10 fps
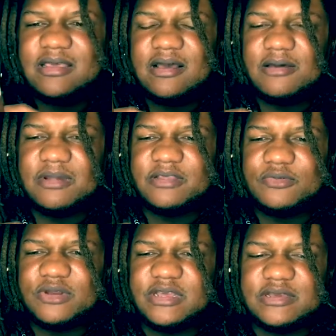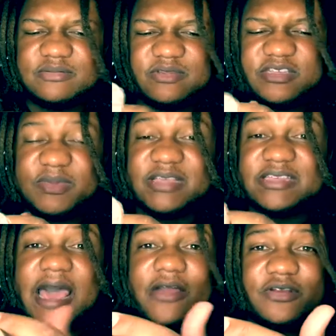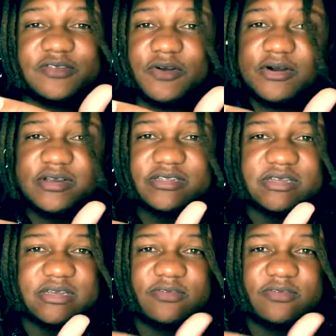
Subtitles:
Nothing really spectacular as far as the